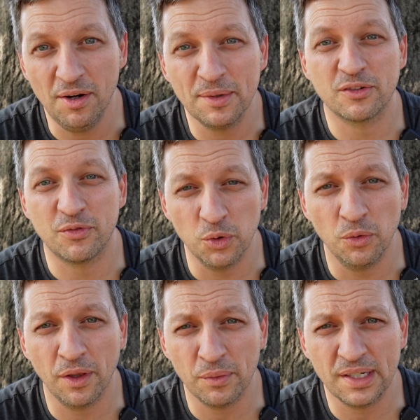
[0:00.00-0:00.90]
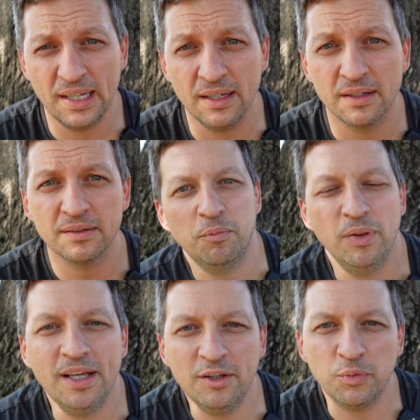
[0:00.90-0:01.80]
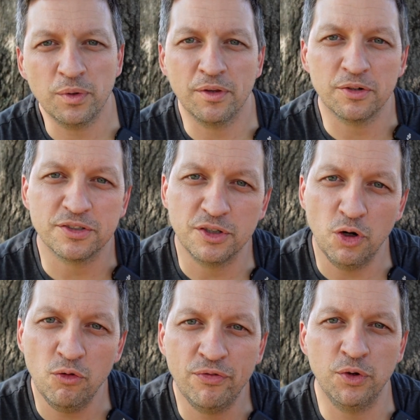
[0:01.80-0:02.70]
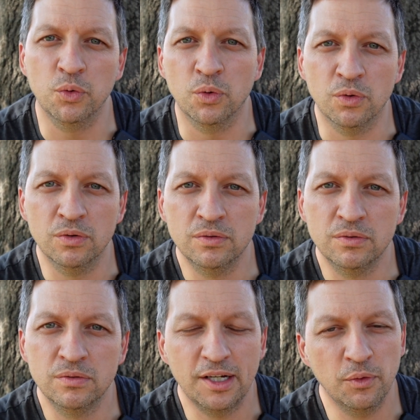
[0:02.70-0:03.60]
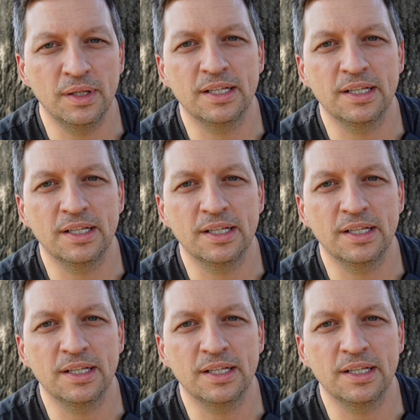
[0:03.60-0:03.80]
Do you know how much fuel that would take? In a place where there's no fuel and no